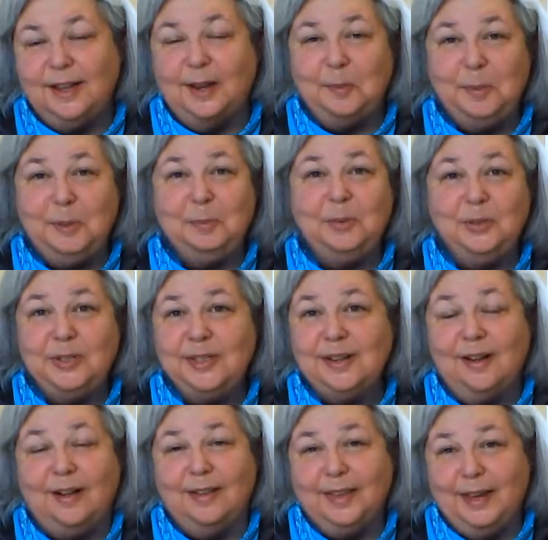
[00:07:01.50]
a lot of people just
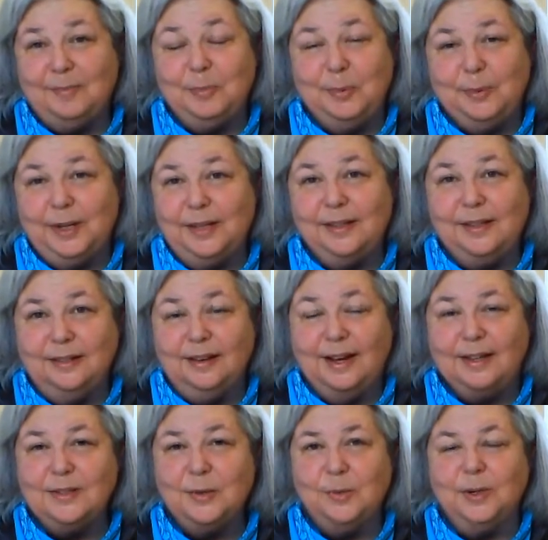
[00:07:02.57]
call that point the
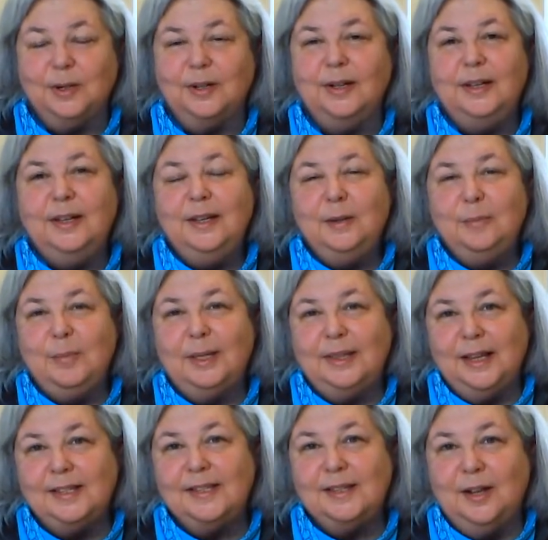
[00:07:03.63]
last quarter, but
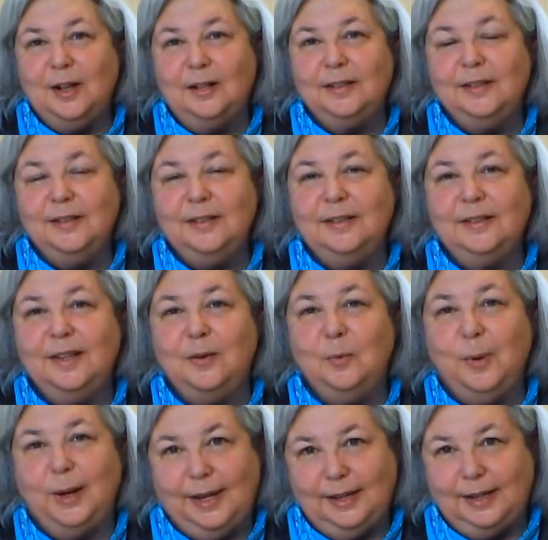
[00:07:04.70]
that's called the
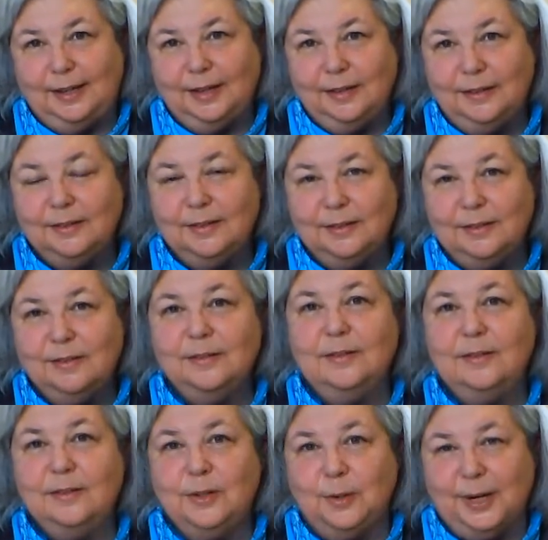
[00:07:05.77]
waning
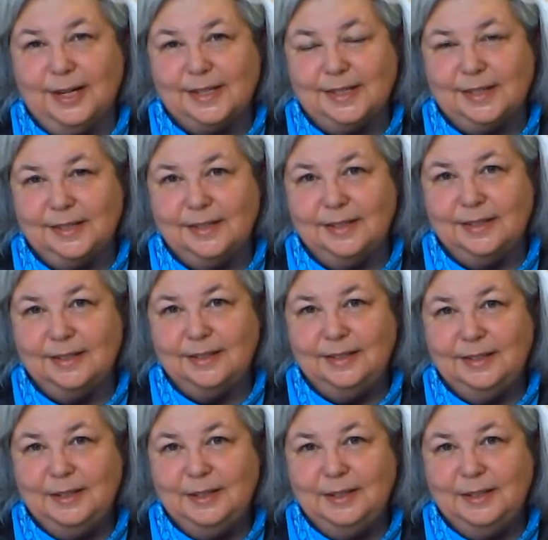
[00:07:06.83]
crescent.